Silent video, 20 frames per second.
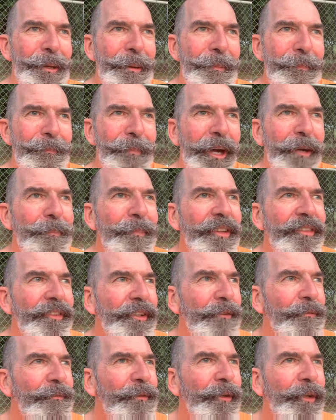
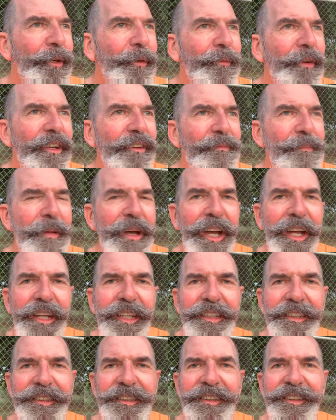Buckminster Fuller, one of my
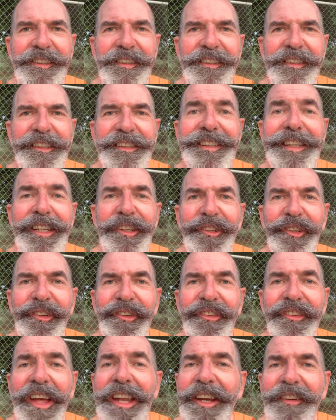
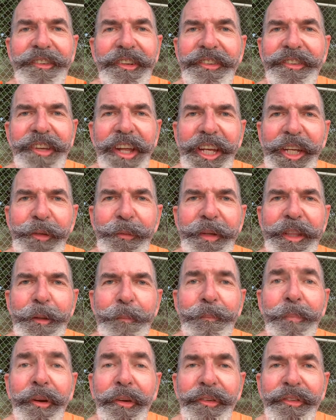teachers, I never studied with
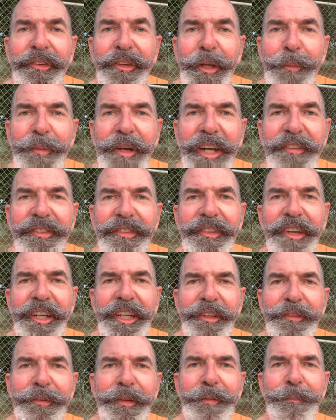him personally, but I've
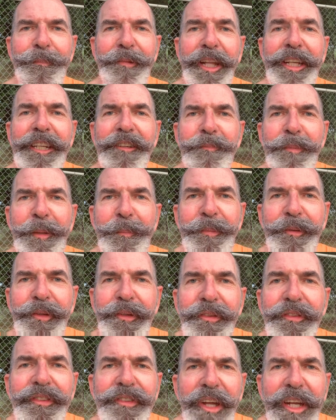studied with plenty of people
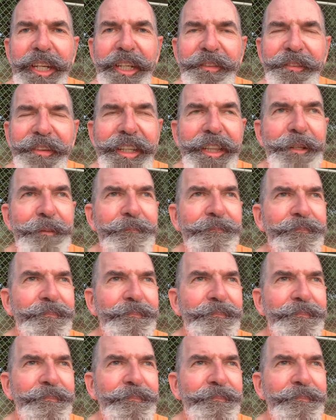who studied with him.